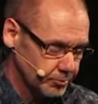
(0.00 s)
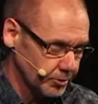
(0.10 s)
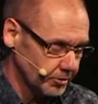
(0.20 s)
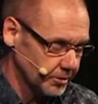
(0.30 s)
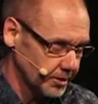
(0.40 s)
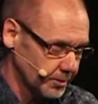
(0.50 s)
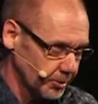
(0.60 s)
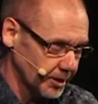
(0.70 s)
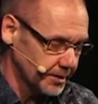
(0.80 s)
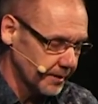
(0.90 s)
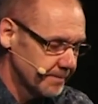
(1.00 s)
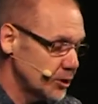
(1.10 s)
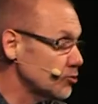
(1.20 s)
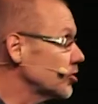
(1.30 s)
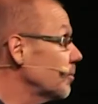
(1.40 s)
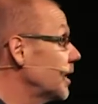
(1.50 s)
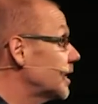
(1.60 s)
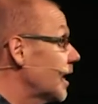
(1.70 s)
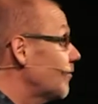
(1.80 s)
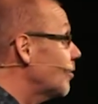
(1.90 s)
broken the bread. You should have
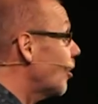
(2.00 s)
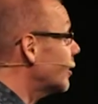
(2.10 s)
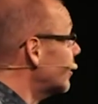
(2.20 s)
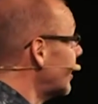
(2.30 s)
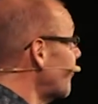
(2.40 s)
been giving while you're